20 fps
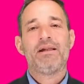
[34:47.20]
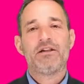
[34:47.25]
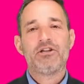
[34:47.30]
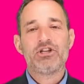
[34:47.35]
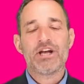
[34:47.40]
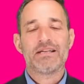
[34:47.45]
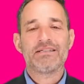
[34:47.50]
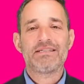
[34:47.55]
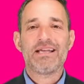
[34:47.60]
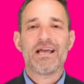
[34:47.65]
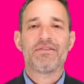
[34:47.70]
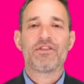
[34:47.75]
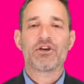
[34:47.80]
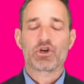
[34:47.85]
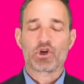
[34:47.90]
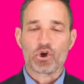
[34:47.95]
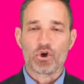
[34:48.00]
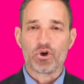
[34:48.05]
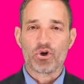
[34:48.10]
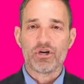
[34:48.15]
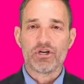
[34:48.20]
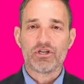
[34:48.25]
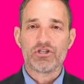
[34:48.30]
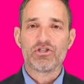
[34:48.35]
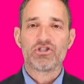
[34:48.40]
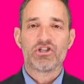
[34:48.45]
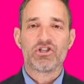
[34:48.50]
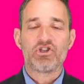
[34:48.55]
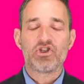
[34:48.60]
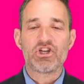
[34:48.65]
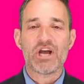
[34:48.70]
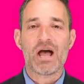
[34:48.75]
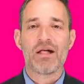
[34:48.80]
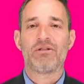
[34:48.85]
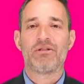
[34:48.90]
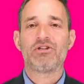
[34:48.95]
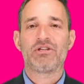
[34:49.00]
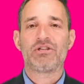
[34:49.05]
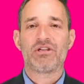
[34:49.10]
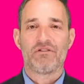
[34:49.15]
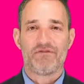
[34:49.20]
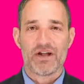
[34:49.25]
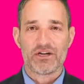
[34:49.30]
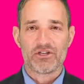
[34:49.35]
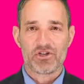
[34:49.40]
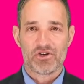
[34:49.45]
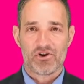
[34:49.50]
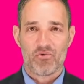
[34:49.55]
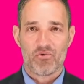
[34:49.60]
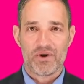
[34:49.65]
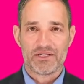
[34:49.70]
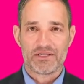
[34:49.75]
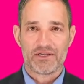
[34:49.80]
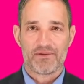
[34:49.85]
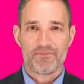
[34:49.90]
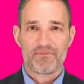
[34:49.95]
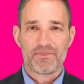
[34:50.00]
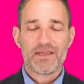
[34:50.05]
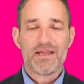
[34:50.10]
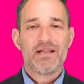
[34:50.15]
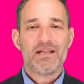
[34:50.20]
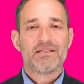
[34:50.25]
And Jesse had the courage to challenge conventional wisdom,